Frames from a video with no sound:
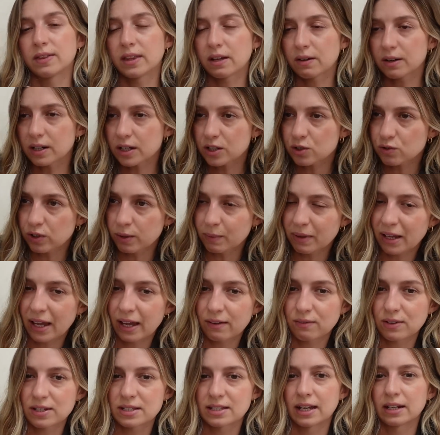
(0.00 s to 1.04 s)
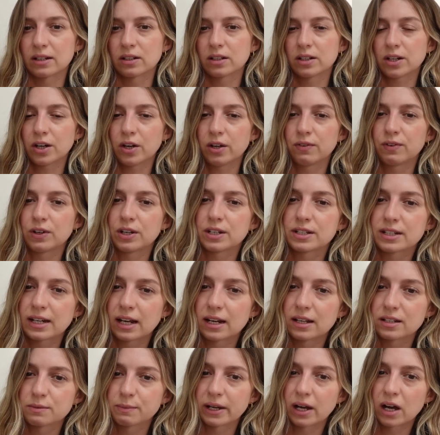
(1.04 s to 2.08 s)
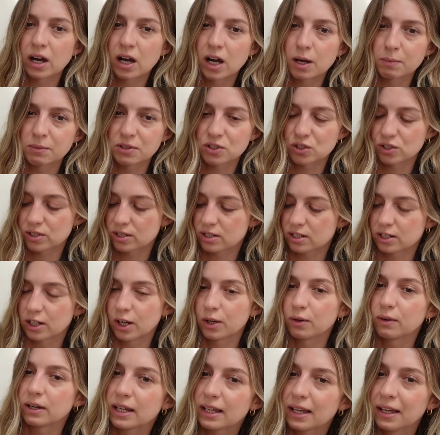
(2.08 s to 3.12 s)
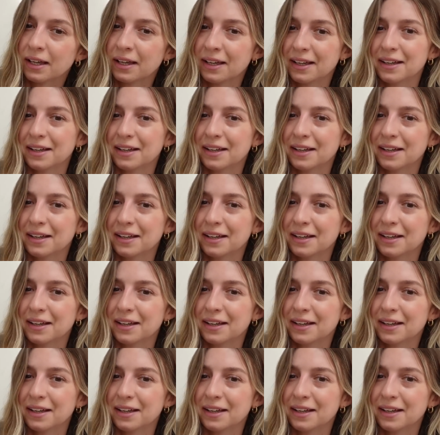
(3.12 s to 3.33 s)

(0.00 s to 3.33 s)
They're extremely heavy sandal. I don't know if you can tell as my arm is just slowly